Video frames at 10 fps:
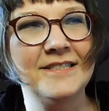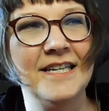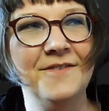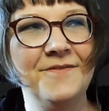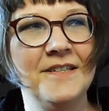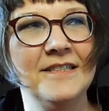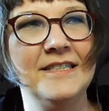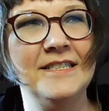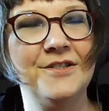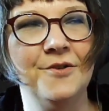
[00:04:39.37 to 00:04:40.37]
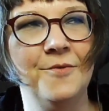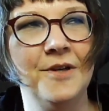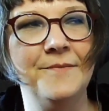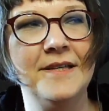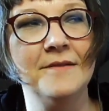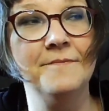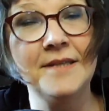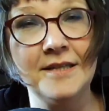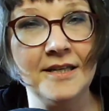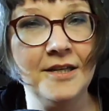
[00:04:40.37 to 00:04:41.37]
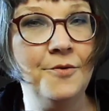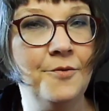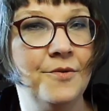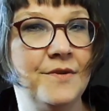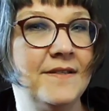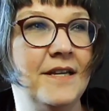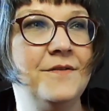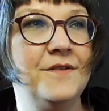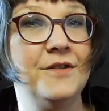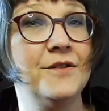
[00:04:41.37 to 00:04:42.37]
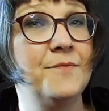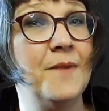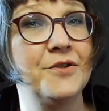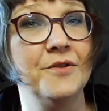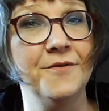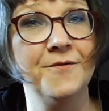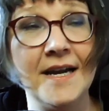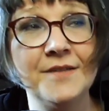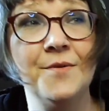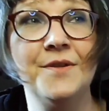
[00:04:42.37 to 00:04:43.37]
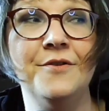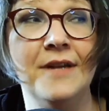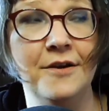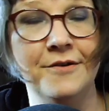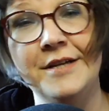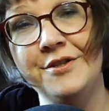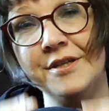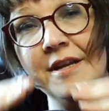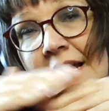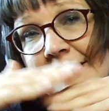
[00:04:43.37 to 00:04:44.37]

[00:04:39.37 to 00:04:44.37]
Definitely don't want to be competing with the sounds of your special effects with your narration.